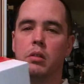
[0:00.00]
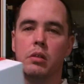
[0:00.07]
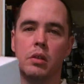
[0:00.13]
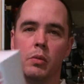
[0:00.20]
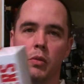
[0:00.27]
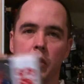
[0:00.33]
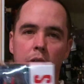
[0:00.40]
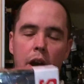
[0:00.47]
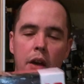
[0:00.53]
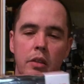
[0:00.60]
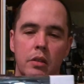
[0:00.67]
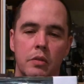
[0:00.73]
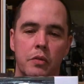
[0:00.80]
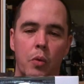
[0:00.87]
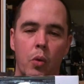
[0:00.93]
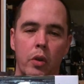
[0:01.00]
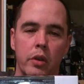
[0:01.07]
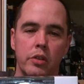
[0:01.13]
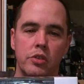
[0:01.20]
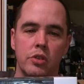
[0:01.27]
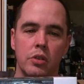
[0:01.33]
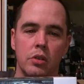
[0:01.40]
Here we got the
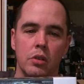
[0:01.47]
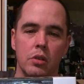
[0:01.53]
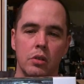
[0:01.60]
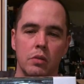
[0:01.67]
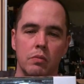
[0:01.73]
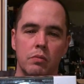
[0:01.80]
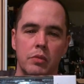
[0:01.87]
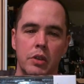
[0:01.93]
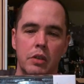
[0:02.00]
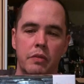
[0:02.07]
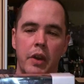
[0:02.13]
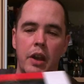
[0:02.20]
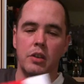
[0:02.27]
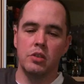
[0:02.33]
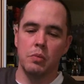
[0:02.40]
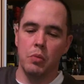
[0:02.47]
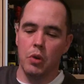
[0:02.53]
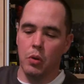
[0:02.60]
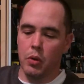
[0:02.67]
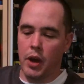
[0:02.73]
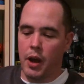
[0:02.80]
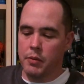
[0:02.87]
Voyager Evasion
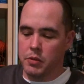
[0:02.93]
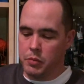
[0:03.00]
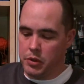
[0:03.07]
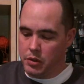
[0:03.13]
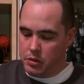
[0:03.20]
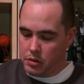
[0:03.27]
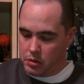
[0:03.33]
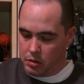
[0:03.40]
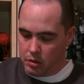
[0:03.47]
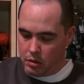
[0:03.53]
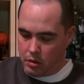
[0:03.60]
mode Optimus.